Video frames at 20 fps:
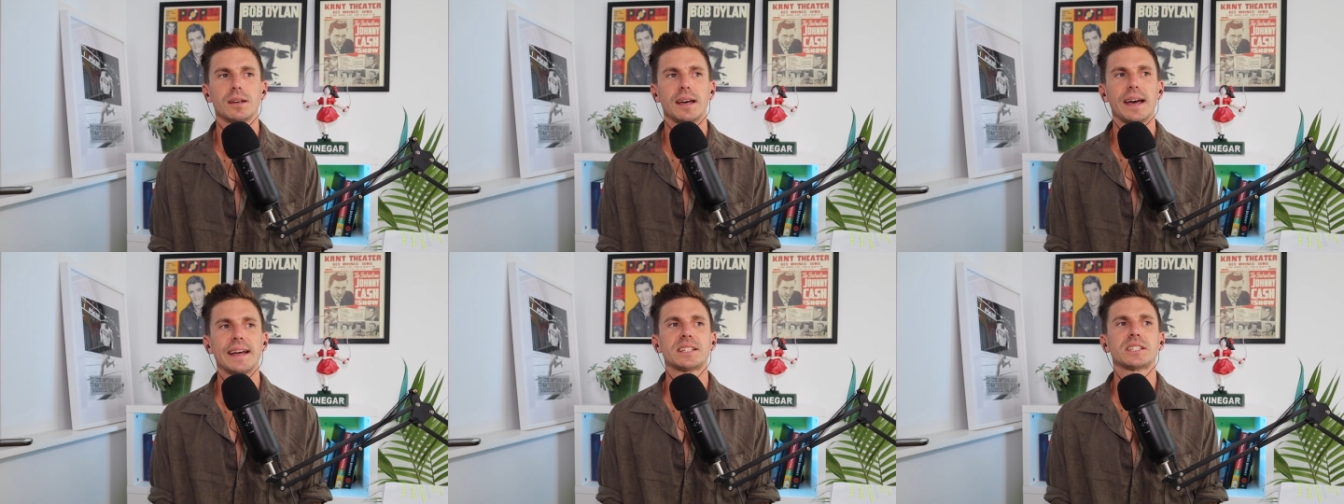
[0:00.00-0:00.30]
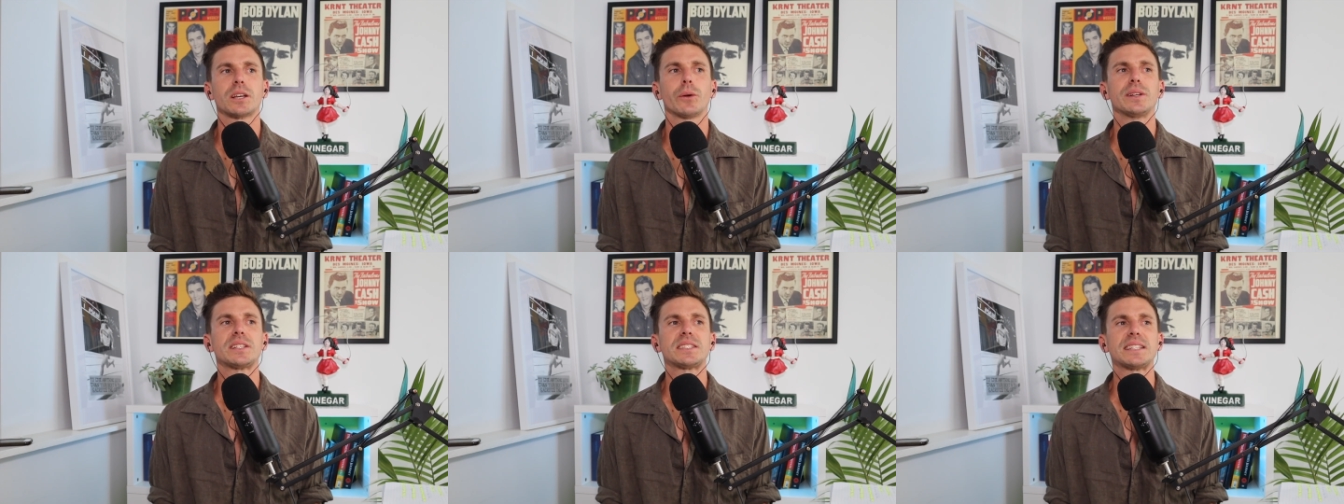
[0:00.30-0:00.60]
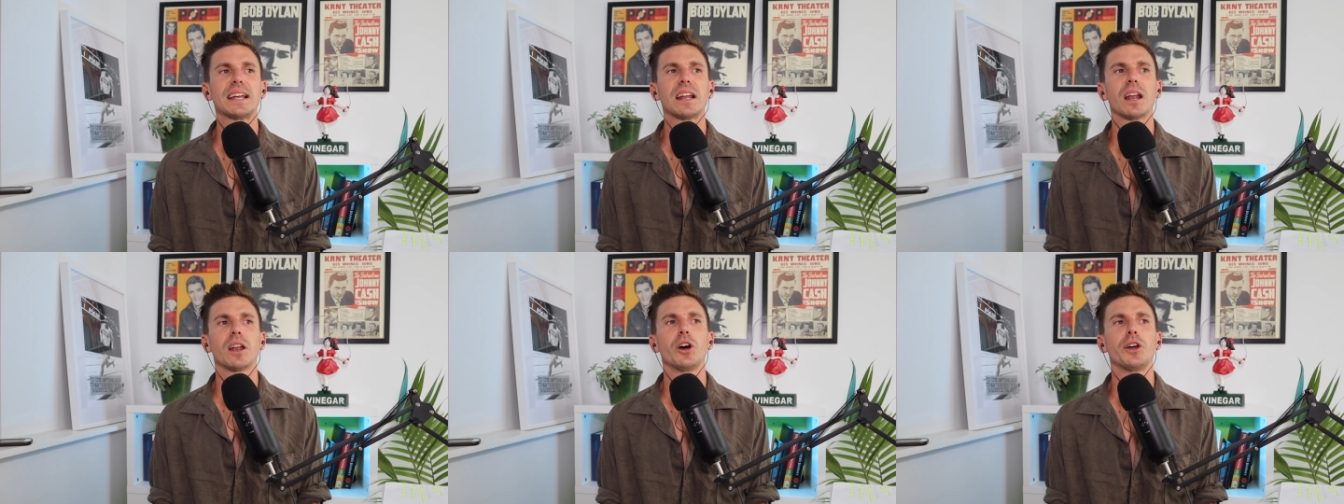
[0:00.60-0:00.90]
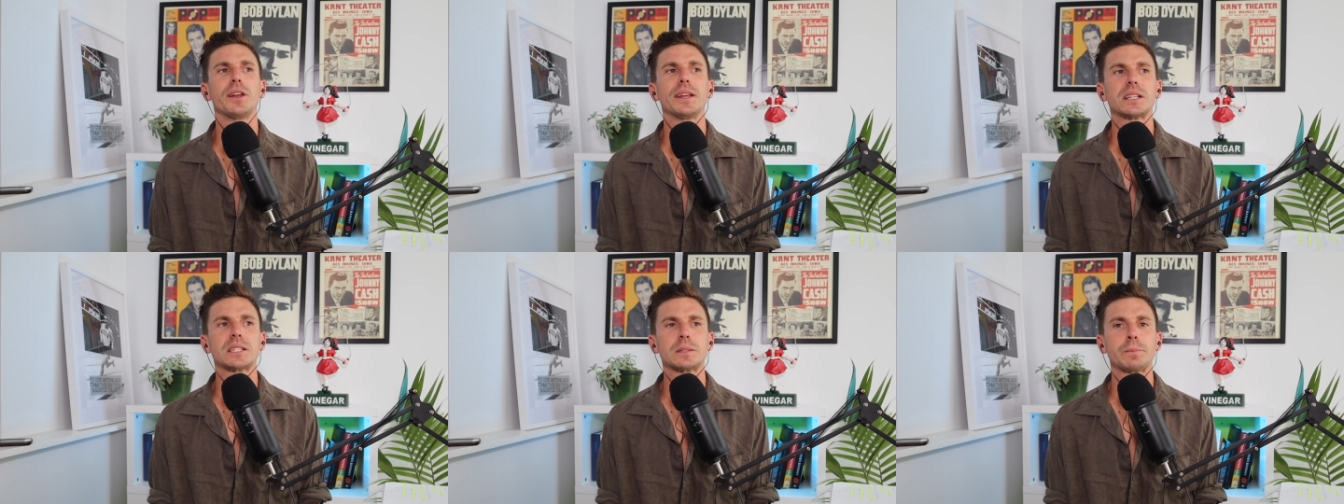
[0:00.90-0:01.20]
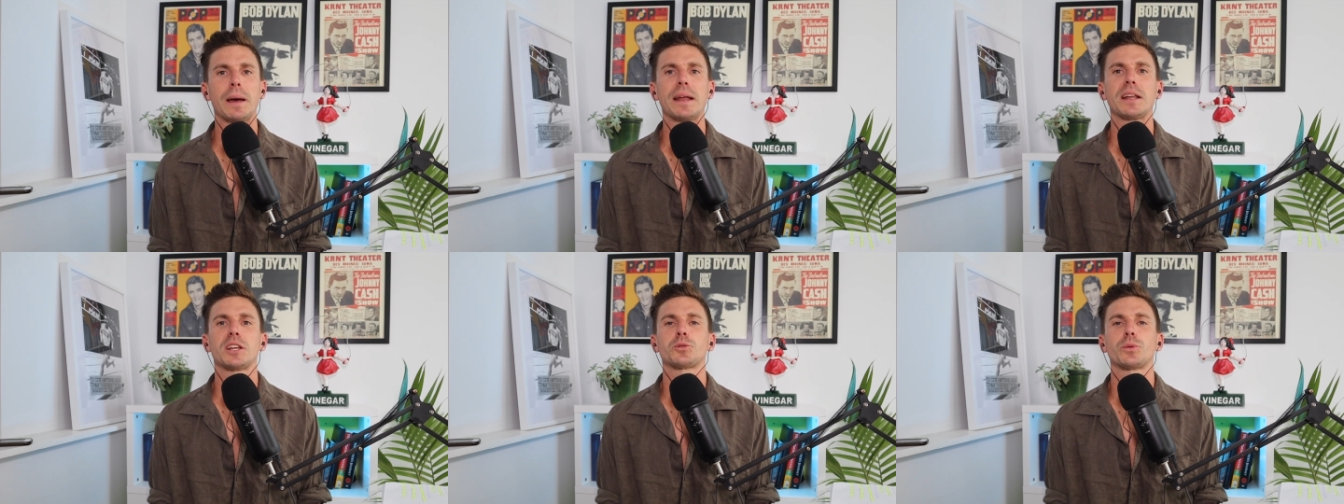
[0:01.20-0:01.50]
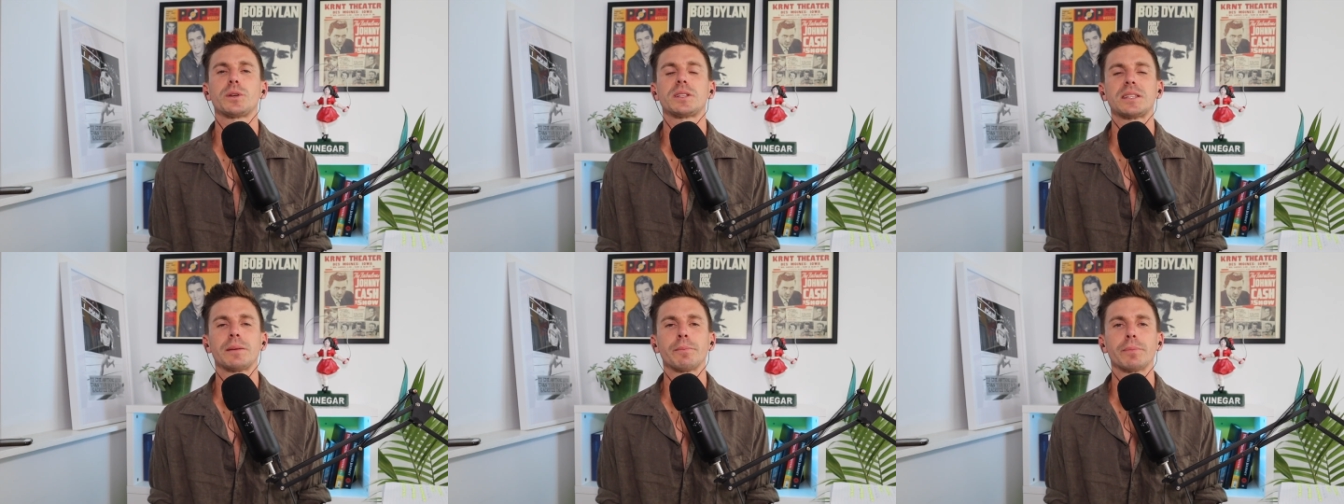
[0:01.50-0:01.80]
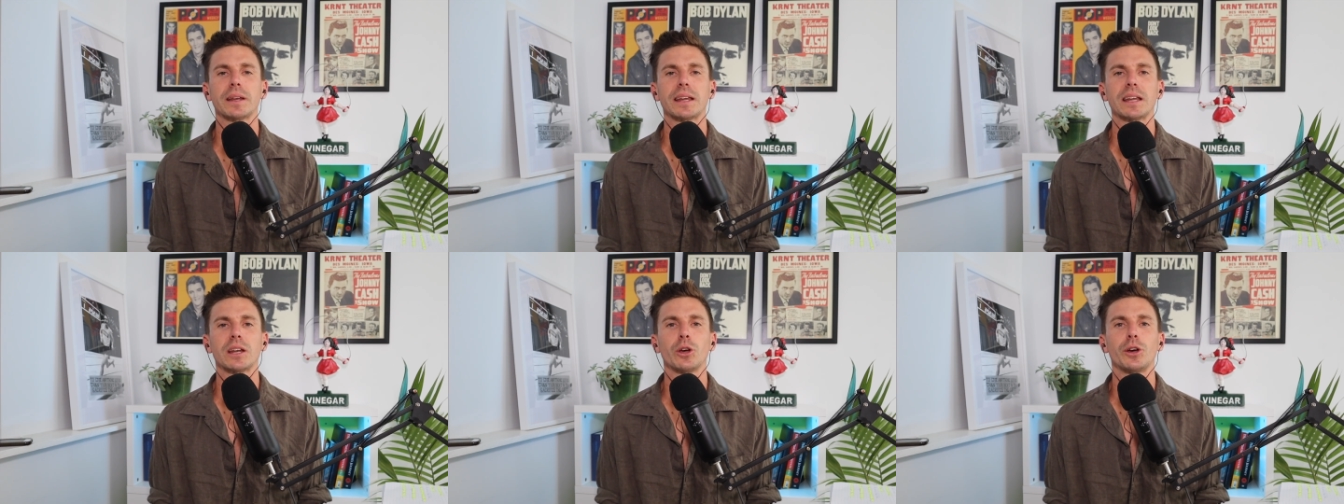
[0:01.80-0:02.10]
And so instead of learning Spanish, we
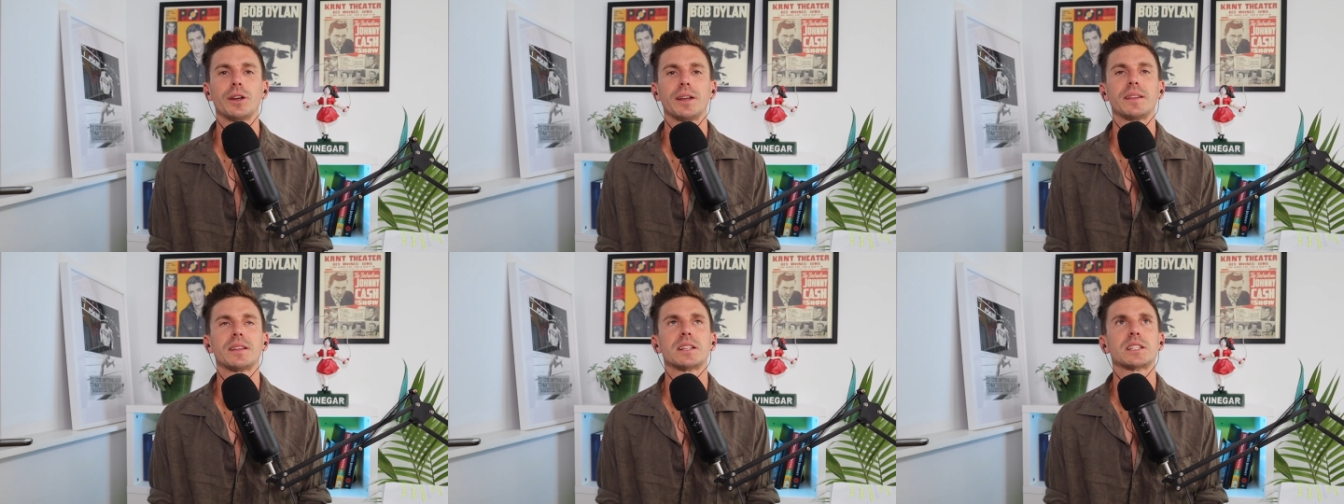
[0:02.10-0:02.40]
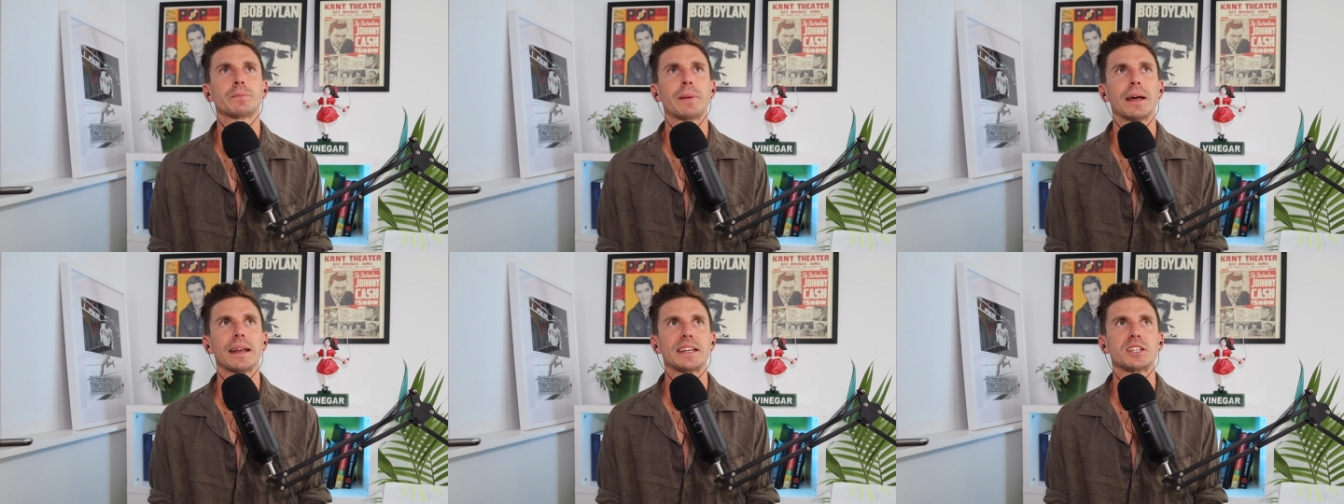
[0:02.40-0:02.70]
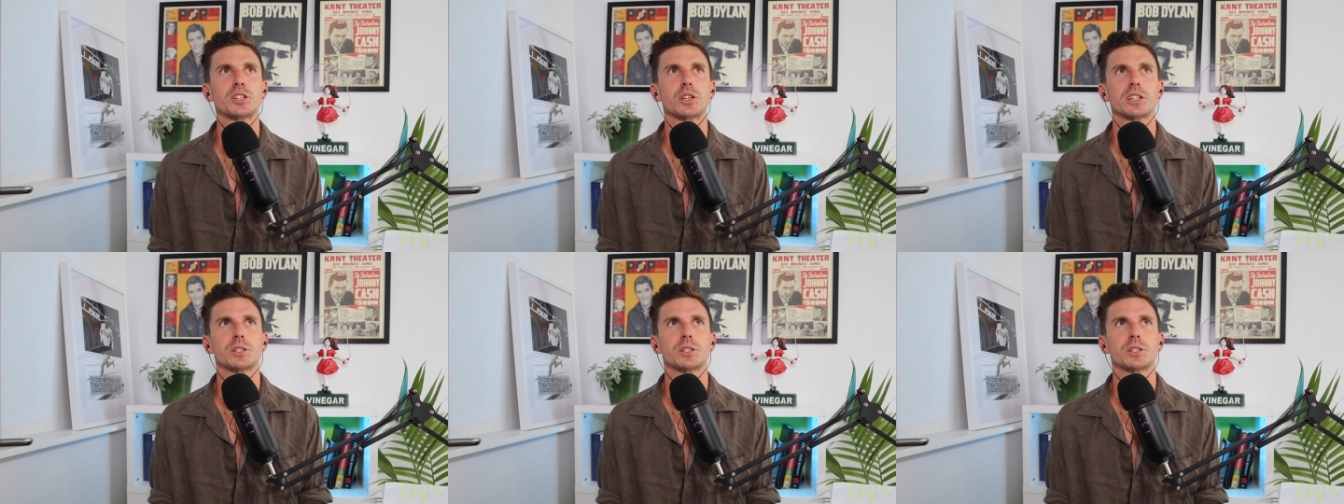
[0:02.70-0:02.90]
simply learned in the Spanish,